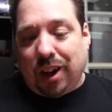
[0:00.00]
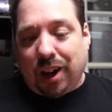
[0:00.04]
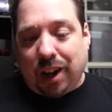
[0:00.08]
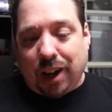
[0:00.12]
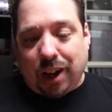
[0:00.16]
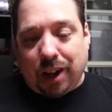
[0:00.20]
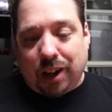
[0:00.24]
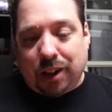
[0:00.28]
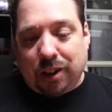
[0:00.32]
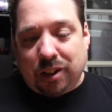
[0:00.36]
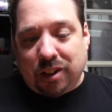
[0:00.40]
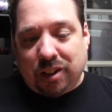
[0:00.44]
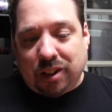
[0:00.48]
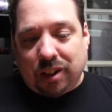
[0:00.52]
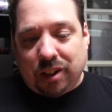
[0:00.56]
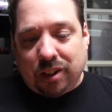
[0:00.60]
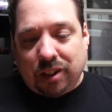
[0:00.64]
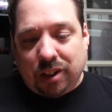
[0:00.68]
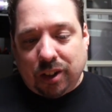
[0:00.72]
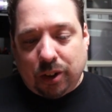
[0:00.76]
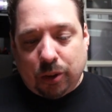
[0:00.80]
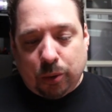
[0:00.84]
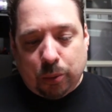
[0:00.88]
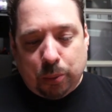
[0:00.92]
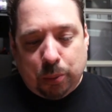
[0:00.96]
And
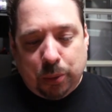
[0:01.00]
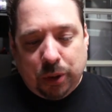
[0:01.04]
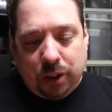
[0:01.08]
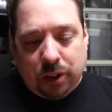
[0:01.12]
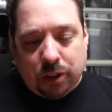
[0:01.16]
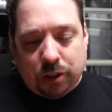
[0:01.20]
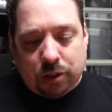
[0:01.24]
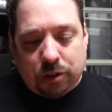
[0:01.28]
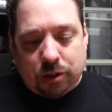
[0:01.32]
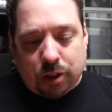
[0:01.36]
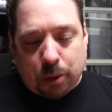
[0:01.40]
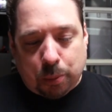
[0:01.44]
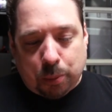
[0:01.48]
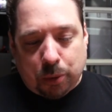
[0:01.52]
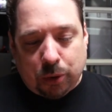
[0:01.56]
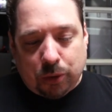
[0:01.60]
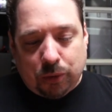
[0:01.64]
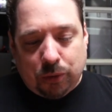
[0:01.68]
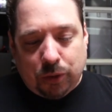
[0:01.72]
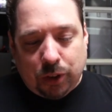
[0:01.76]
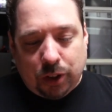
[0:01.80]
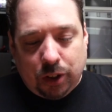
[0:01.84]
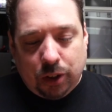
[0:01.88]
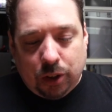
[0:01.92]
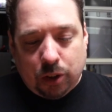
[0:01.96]
there will be a
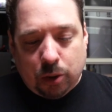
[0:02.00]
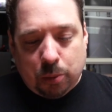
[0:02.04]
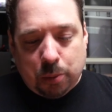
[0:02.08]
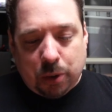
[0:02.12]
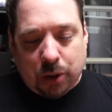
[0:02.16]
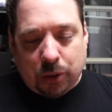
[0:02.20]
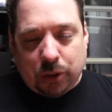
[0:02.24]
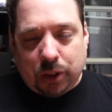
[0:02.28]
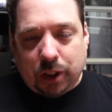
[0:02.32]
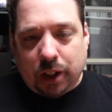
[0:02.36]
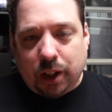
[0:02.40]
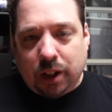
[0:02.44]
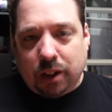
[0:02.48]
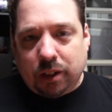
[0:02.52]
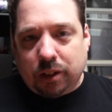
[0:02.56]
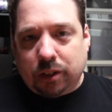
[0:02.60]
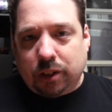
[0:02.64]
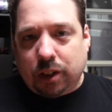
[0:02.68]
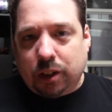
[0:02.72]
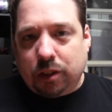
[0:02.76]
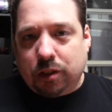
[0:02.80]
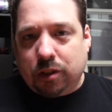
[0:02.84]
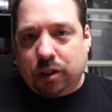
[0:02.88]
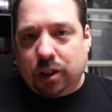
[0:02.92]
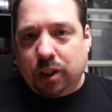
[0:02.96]
separate video about that,
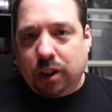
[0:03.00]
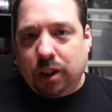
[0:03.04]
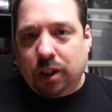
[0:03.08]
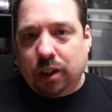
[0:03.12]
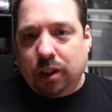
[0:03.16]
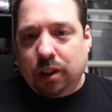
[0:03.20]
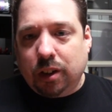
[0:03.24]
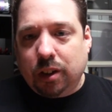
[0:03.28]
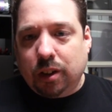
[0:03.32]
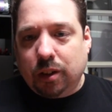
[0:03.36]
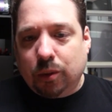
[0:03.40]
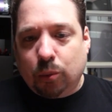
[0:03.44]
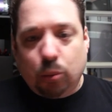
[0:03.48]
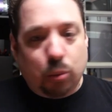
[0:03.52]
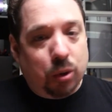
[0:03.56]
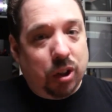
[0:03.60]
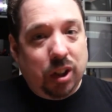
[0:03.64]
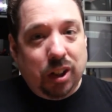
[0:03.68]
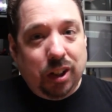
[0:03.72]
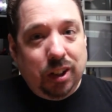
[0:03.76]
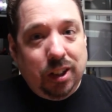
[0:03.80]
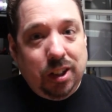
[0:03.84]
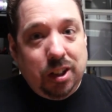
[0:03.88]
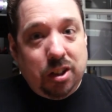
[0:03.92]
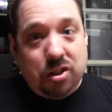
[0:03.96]
testing
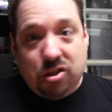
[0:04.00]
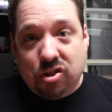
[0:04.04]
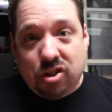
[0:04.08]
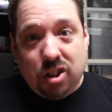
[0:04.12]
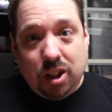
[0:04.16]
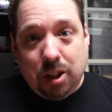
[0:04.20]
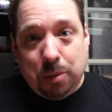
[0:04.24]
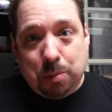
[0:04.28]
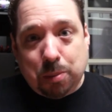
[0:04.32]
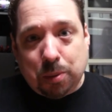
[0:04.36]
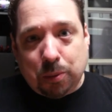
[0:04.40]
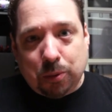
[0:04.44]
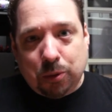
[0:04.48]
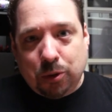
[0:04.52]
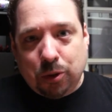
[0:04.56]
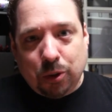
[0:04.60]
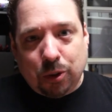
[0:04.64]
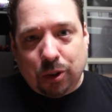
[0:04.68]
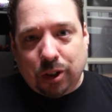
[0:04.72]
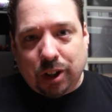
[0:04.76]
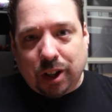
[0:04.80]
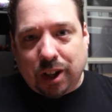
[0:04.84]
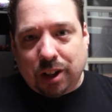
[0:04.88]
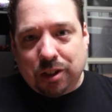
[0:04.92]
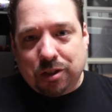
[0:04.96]
really cheap,
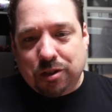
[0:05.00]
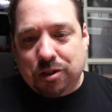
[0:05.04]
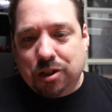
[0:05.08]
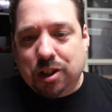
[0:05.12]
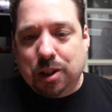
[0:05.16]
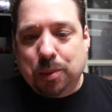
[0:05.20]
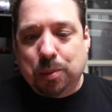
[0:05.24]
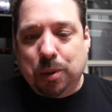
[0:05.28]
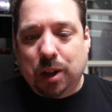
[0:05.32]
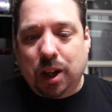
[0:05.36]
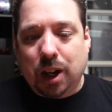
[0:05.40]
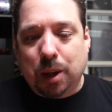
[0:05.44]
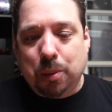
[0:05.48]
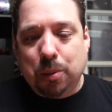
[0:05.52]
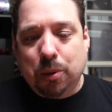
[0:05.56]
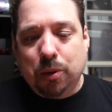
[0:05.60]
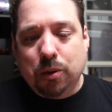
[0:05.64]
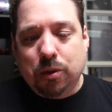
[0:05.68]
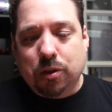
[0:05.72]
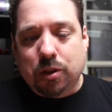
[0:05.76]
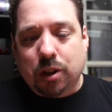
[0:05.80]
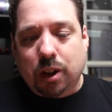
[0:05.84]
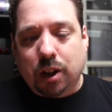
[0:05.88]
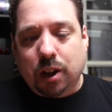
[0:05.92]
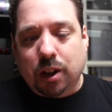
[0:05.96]
dirt ass cheap
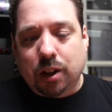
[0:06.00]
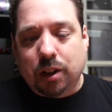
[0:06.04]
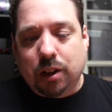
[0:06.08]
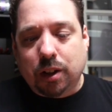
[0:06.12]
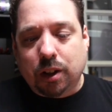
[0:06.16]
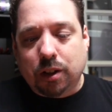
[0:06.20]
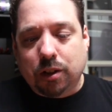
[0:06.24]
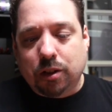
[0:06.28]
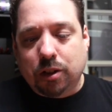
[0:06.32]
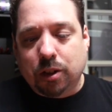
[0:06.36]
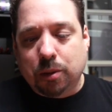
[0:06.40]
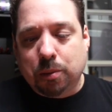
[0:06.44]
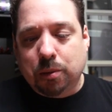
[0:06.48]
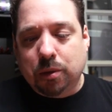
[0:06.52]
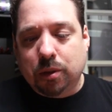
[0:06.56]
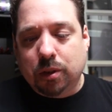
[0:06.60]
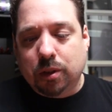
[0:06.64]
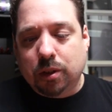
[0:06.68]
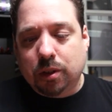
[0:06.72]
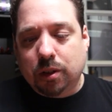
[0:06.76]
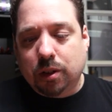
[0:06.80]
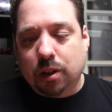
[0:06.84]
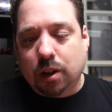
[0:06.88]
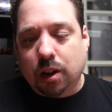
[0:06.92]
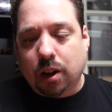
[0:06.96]
cables and
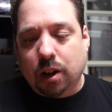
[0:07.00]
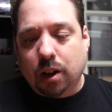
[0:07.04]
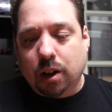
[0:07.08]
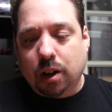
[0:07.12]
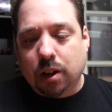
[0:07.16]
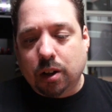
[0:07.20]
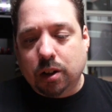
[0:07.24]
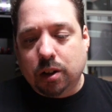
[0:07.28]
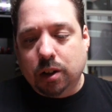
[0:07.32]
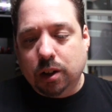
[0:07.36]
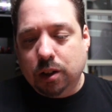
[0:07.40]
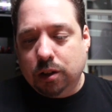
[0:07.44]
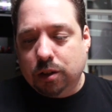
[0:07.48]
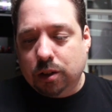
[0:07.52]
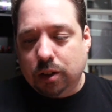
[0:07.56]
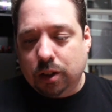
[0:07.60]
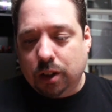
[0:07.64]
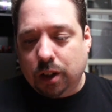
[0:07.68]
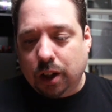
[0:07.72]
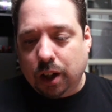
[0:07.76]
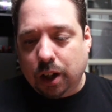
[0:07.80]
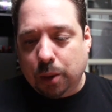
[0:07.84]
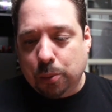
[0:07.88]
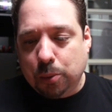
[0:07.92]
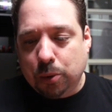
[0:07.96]
testing uh,
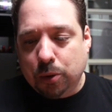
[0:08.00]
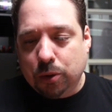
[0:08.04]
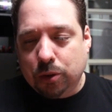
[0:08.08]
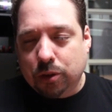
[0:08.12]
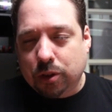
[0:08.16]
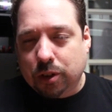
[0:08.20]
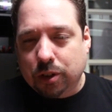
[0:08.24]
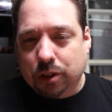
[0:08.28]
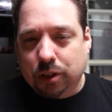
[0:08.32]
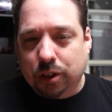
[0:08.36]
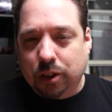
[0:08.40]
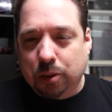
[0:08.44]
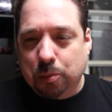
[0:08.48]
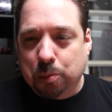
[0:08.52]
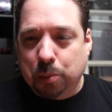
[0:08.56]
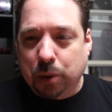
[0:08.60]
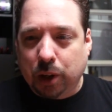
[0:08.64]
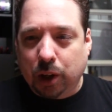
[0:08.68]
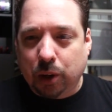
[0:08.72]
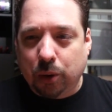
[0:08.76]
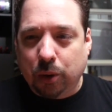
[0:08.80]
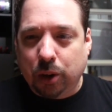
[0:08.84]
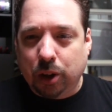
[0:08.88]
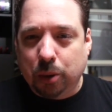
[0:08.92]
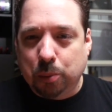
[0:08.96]
decent cables and
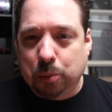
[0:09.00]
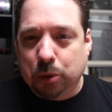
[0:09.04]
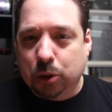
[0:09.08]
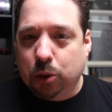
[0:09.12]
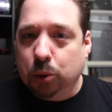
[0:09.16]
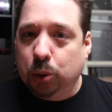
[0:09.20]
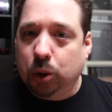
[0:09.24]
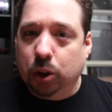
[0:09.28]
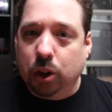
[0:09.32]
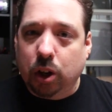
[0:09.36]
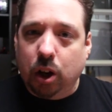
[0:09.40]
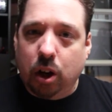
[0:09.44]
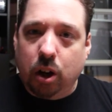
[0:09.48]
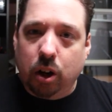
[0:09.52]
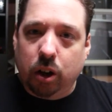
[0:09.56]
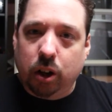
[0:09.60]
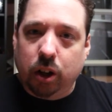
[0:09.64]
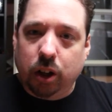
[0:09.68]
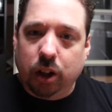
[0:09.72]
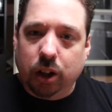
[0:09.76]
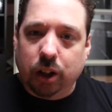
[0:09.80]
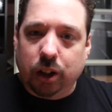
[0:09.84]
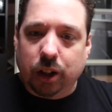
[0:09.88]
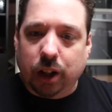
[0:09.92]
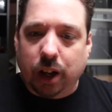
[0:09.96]
comparing between
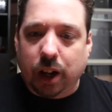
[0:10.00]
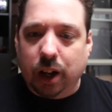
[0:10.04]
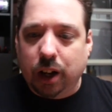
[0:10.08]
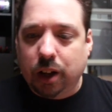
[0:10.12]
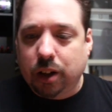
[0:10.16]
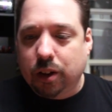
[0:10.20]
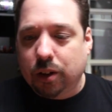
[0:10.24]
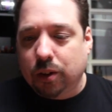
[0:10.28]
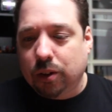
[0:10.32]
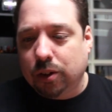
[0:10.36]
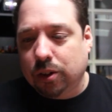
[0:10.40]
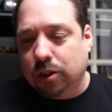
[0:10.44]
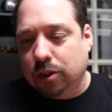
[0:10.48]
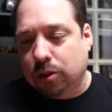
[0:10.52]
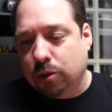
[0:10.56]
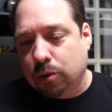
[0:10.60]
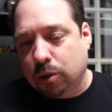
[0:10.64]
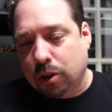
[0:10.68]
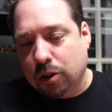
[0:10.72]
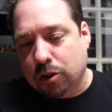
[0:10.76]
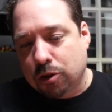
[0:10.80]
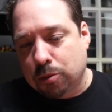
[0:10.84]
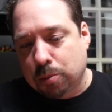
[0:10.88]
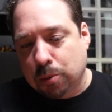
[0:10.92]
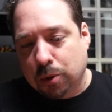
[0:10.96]
Aukey and Anker and
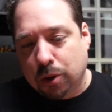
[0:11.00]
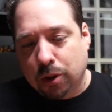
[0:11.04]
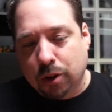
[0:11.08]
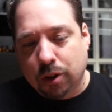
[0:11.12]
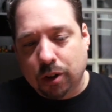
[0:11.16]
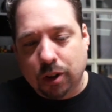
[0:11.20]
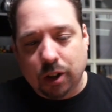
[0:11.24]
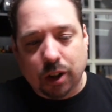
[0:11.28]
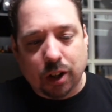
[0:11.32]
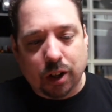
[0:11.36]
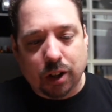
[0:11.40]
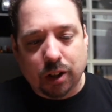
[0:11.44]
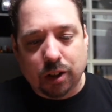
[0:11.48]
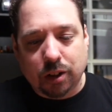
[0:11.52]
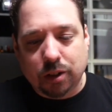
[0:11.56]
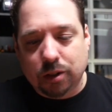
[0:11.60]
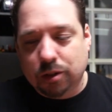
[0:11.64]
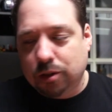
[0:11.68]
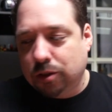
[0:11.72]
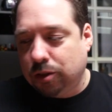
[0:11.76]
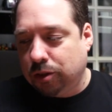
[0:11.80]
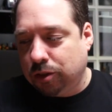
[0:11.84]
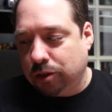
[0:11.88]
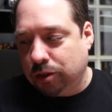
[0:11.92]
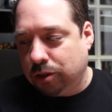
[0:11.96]
Tronsmart
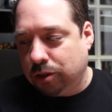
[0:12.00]
and